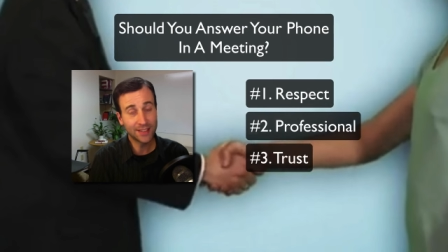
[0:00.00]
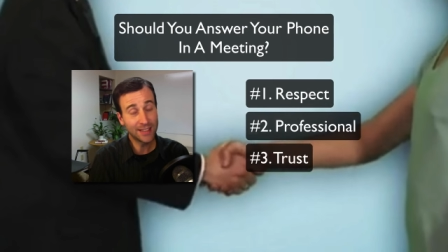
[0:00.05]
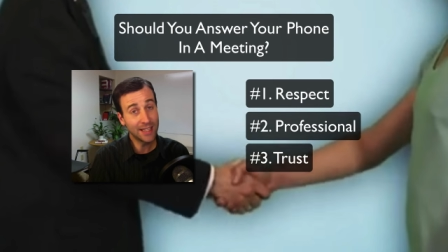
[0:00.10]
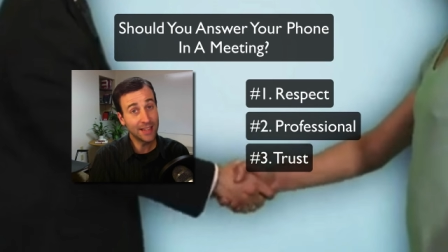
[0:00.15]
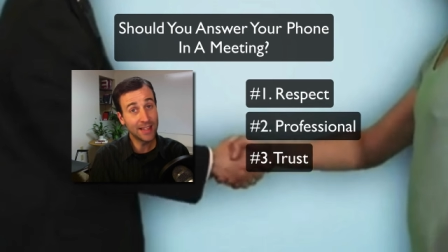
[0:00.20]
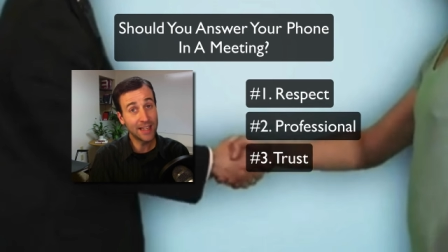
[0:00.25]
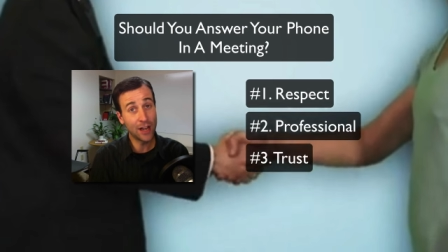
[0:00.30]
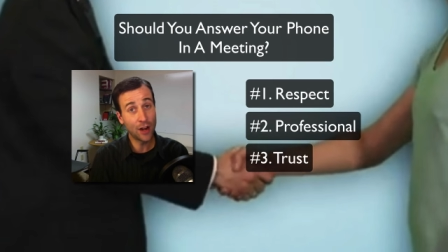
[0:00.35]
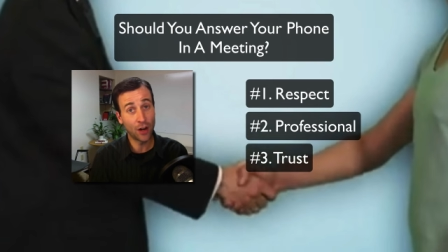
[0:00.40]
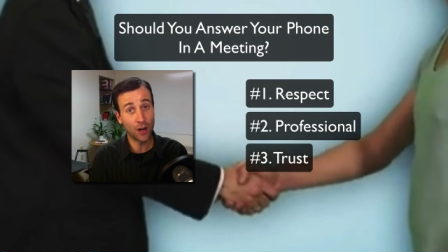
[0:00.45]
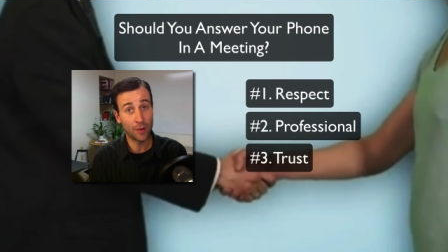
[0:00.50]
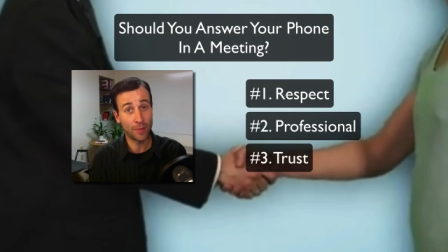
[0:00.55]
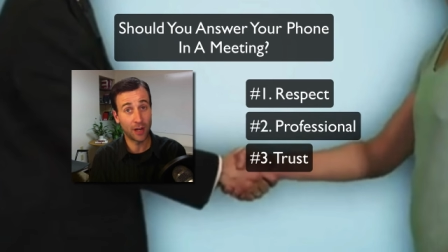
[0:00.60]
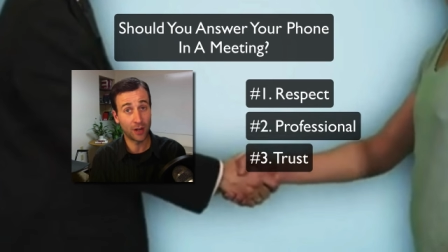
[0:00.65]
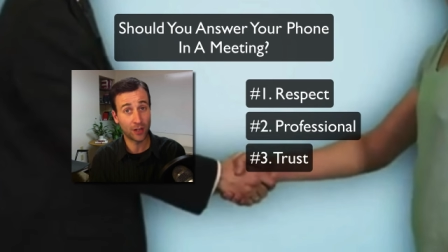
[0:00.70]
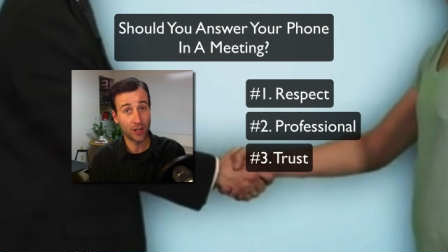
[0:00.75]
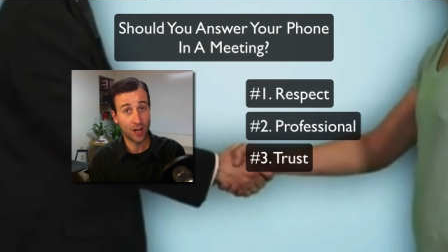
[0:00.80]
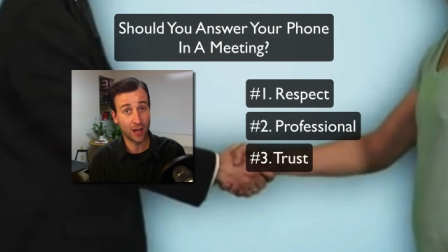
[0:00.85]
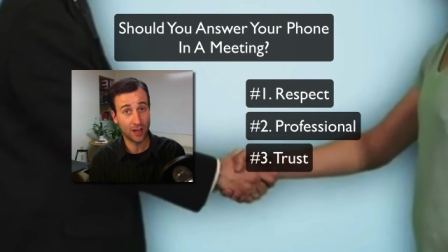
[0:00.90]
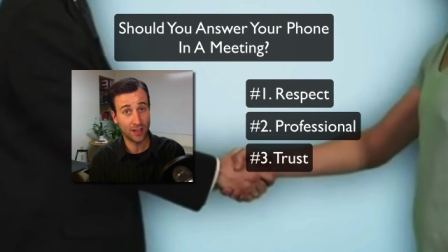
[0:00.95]
than they are about
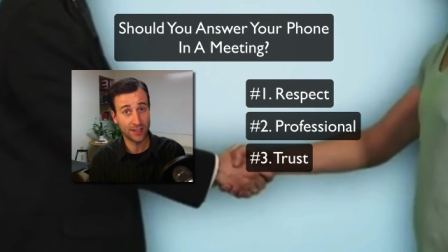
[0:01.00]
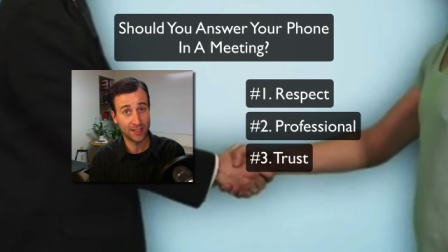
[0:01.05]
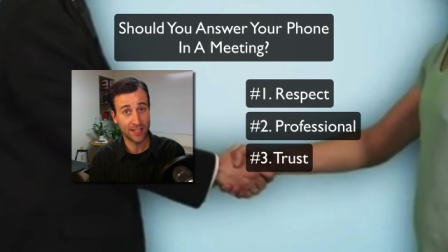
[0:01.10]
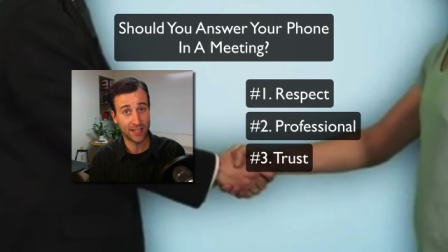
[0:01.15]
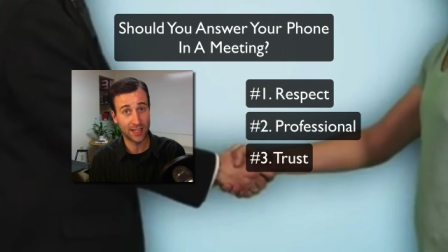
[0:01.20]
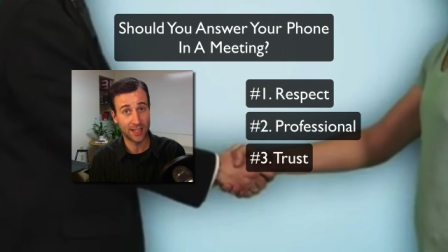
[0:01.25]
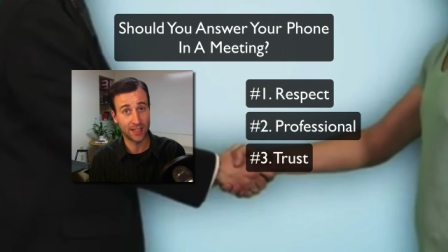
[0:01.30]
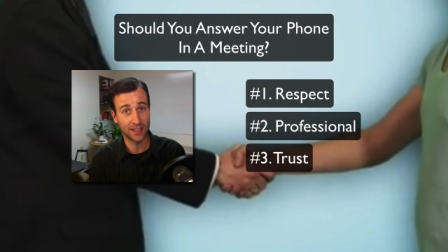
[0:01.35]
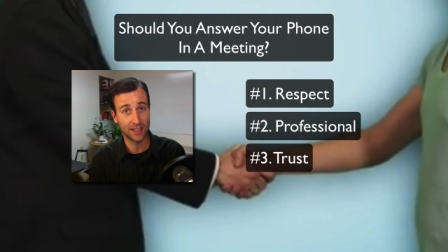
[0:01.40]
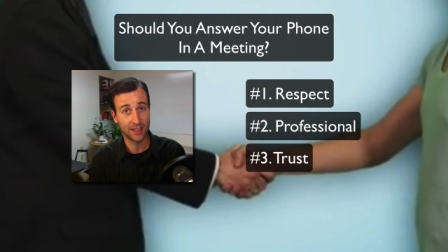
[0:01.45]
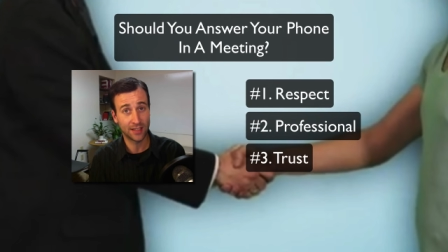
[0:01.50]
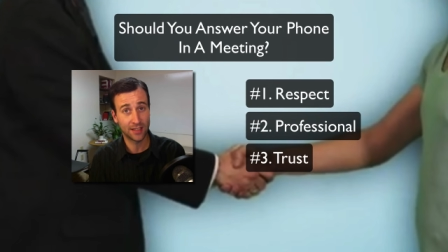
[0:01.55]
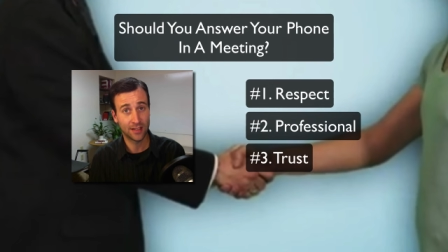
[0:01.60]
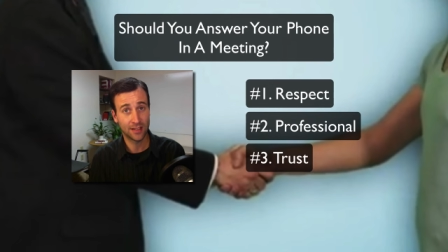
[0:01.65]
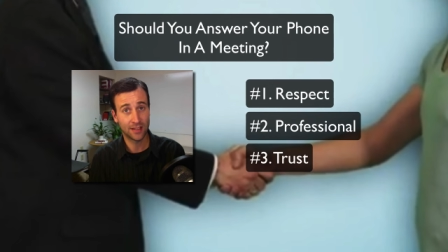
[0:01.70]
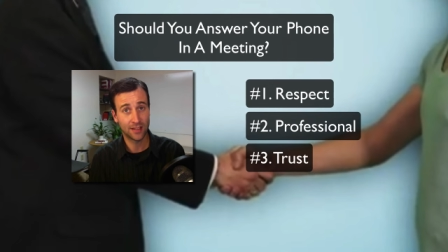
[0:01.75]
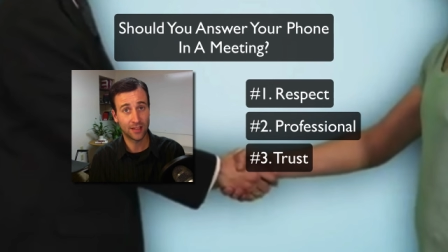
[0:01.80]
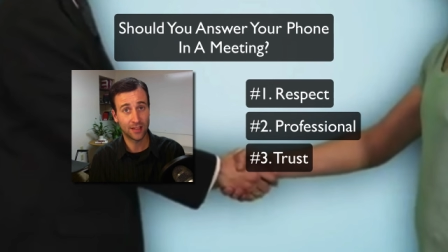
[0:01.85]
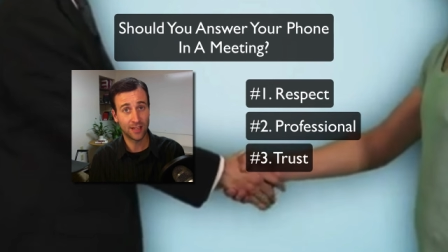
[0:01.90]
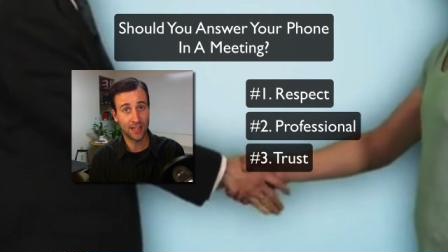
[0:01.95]
content.
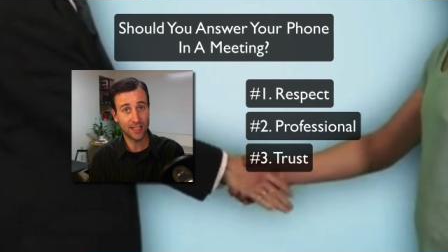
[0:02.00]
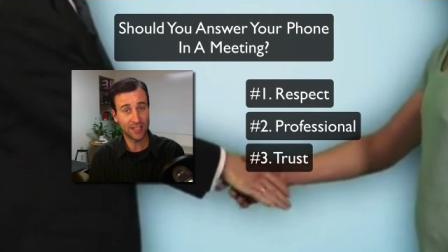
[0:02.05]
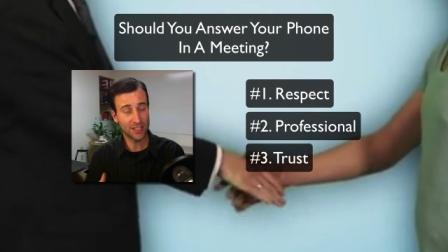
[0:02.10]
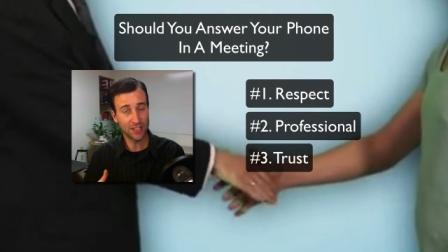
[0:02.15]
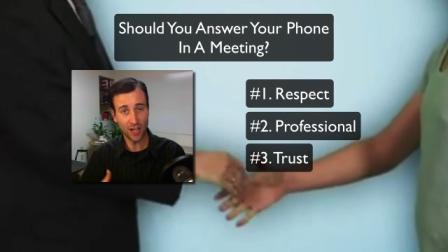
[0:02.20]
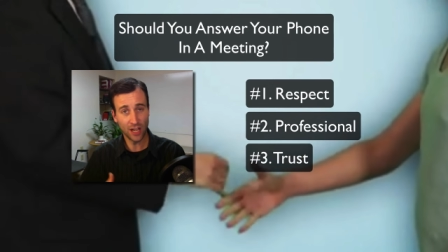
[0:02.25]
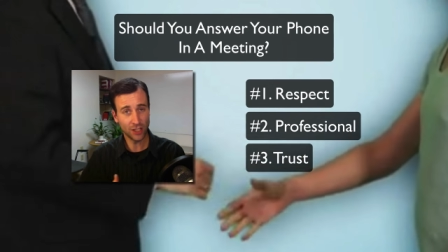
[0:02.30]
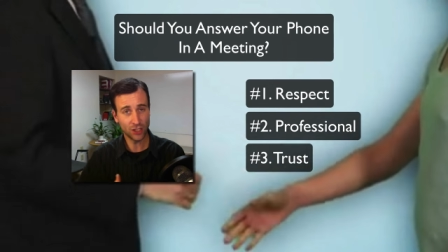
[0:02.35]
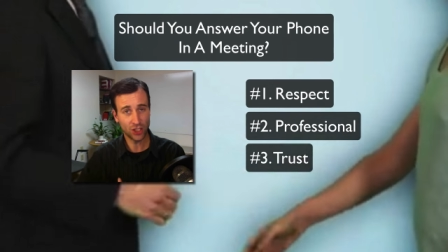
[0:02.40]
It's not